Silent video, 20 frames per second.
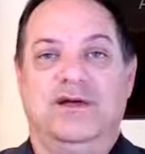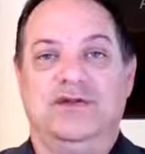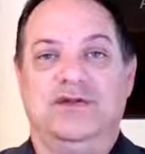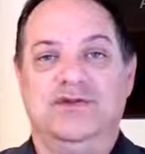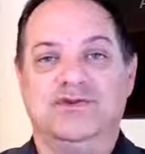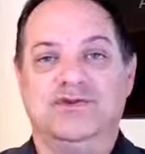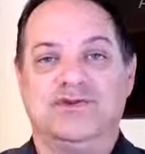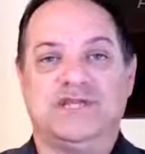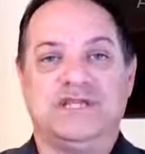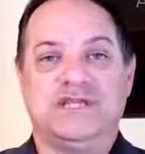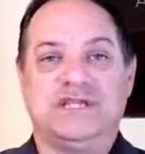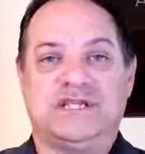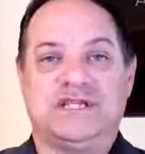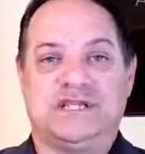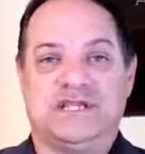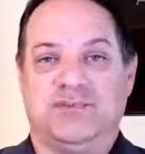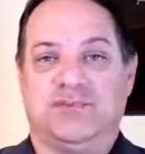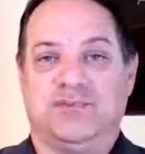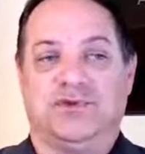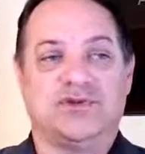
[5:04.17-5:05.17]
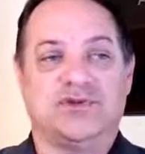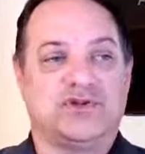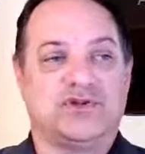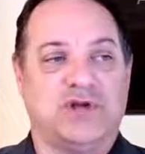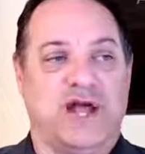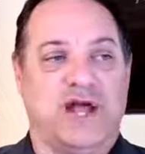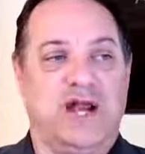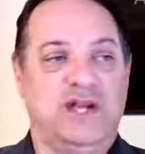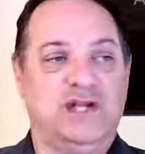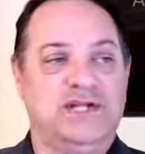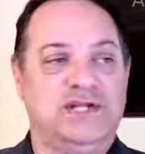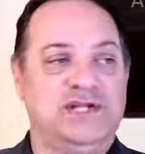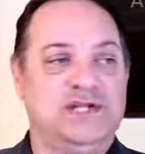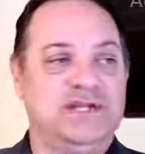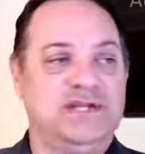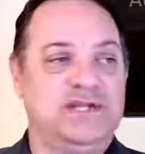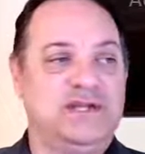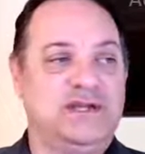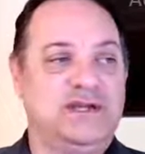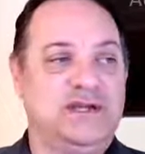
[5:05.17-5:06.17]
using simple
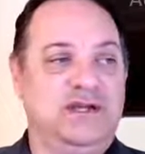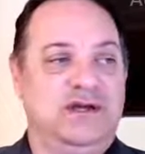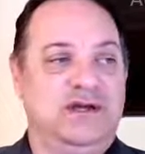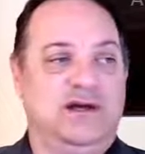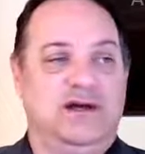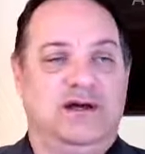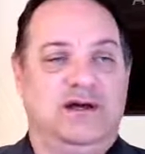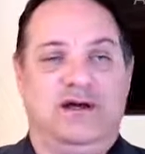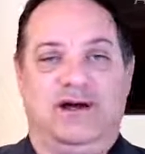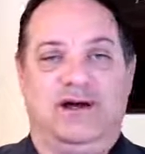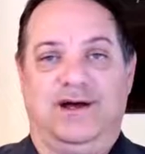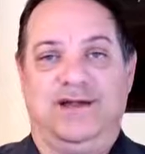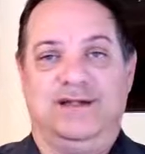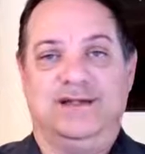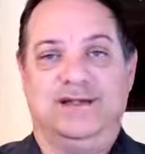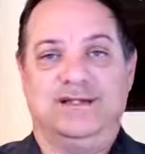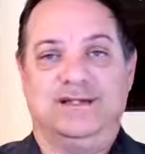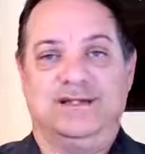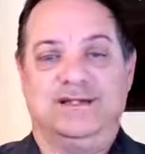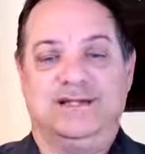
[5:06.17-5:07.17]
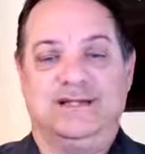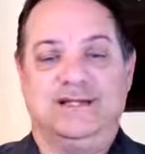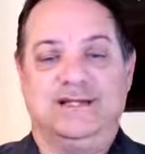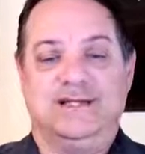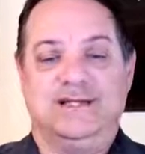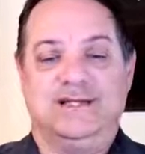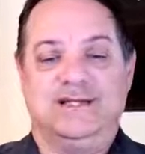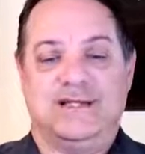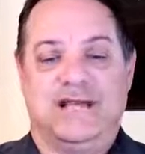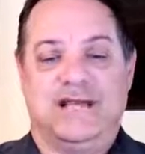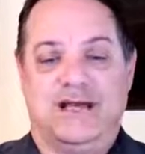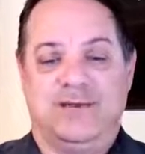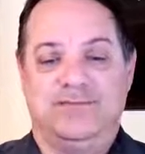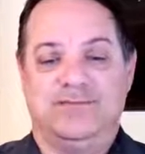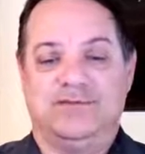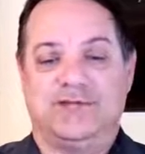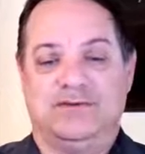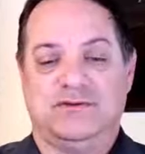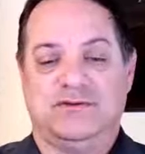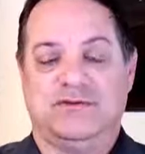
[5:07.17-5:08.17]
strategies, it is
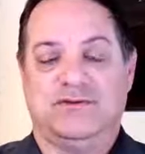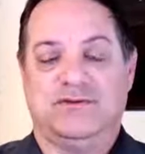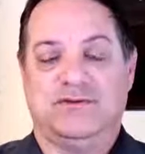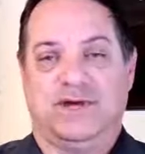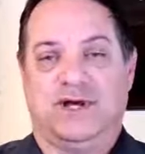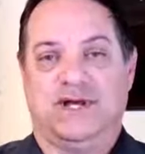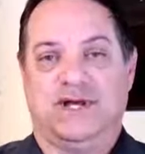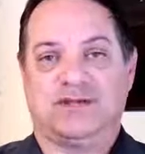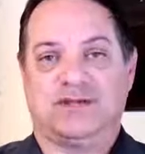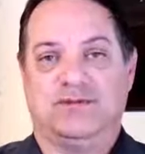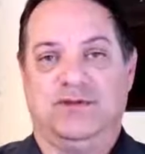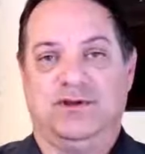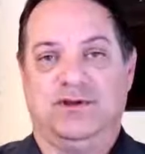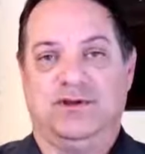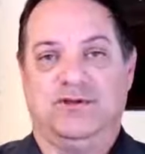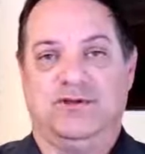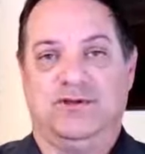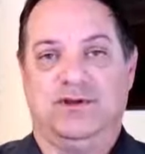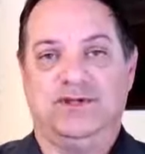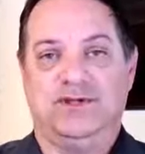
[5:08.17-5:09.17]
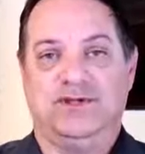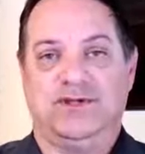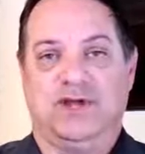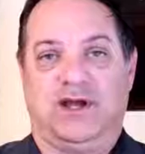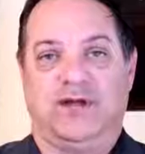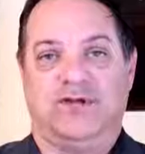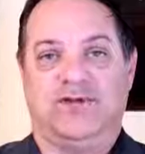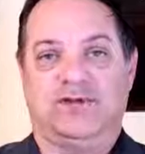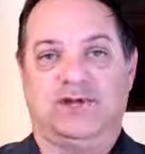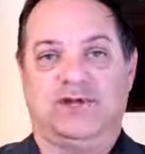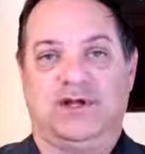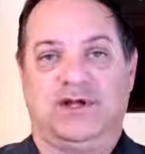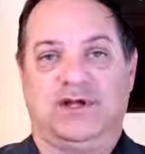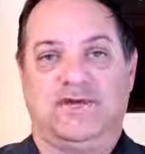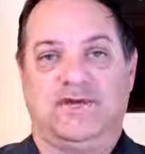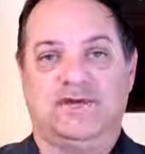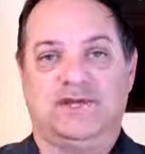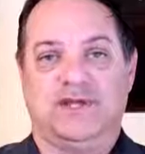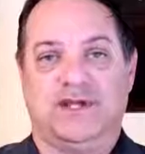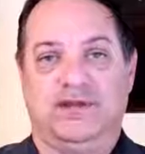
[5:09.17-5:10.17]
absolutely possible to increase your average
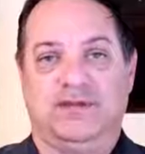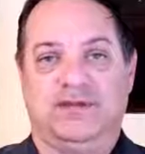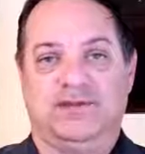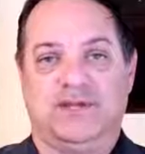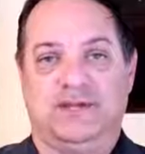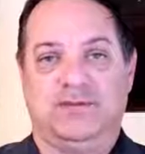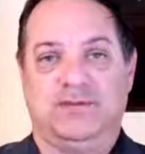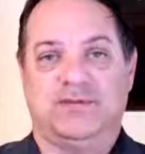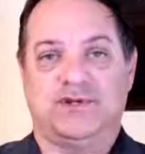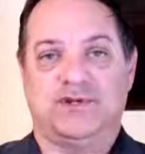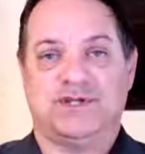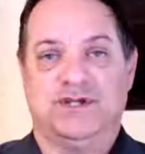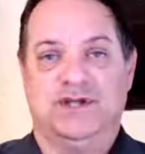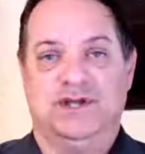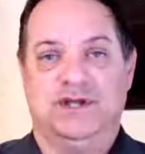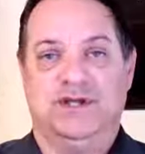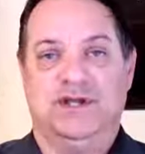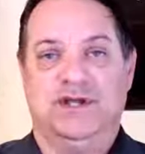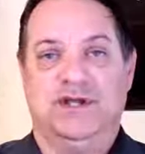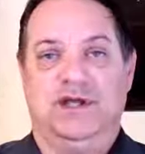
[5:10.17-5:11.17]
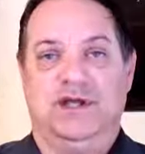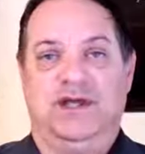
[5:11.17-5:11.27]
dollar sale 10%.